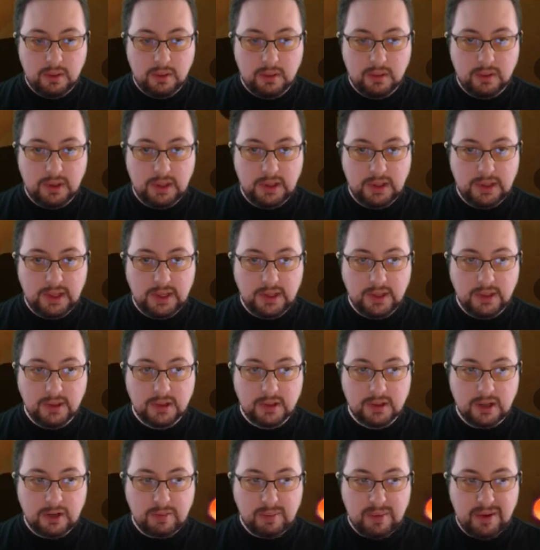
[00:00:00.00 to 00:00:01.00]
They lightning
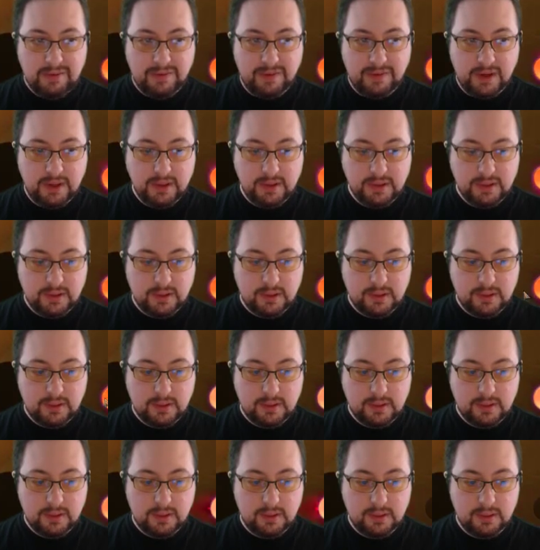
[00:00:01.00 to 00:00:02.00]
strike my face.
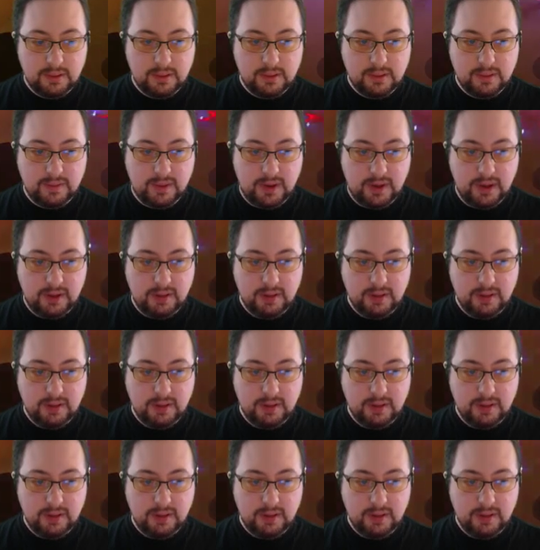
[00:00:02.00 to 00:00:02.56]
It's fine.